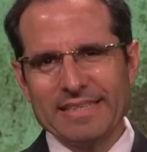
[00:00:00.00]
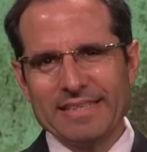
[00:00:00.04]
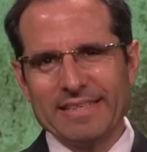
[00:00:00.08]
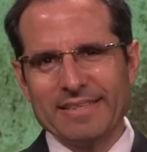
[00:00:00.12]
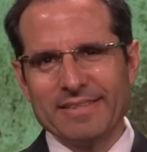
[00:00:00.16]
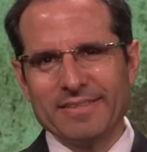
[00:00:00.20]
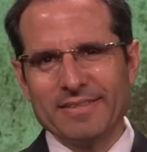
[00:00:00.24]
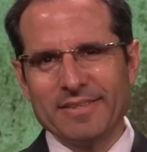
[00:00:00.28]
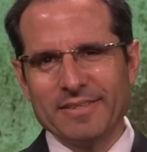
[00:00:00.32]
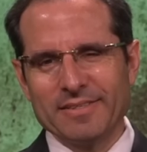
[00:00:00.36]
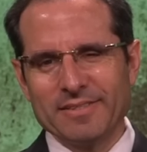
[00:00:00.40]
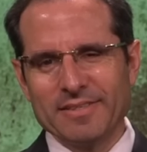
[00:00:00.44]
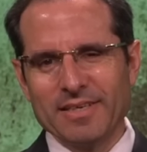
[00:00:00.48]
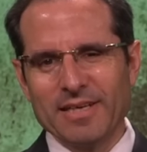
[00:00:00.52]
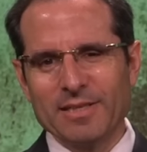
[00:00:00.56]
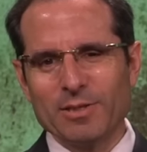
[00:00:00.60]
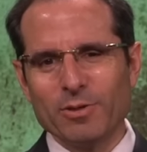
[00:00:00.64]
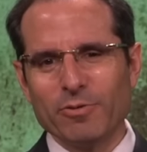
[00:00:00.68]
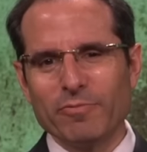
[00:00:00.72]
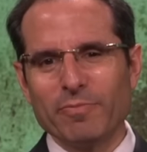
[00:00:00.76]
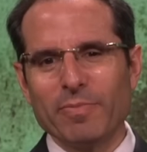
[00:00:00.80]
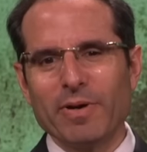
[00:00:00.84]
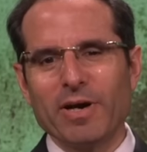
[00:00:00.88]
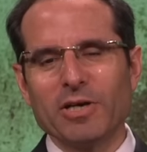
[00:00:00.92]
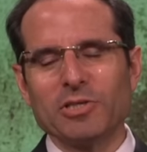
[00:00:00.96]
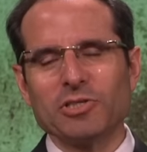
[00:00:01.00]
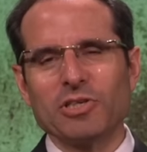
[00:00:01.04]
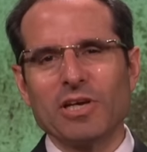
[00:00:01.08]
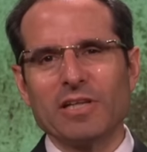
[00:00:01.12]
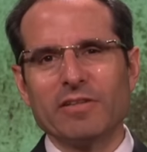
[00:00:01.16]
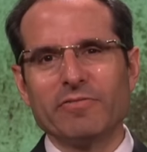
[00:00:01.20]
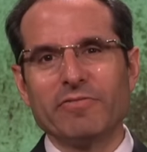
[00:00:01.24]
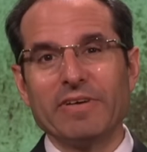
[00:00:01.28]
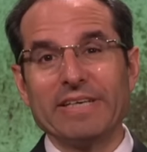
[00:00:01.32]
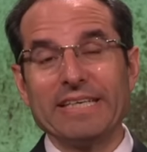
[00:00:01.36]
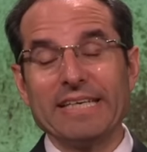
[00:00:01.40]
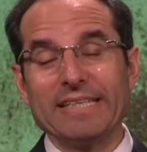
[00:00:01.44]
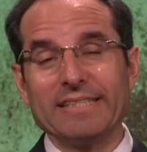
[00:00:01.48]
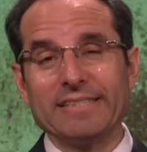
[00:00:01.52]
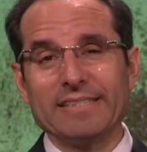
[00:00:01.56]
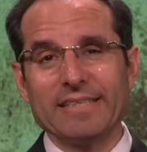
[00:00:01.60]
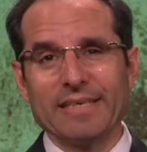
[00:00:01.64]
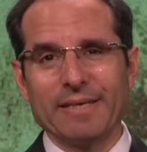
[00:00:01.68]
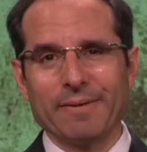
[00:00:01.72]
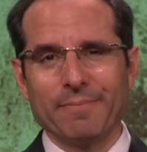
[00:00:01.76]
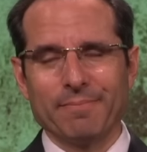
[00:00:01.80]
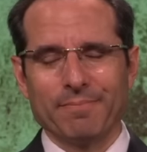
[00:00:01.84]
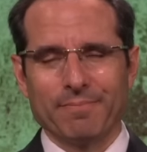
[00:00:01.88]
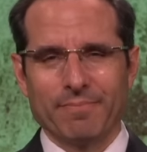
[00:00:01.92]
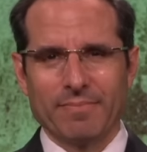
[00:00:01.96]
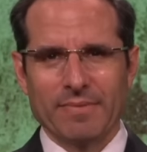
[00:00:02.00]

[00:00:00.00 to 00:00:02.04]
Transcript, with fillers: in the study of Parashat Vayetze.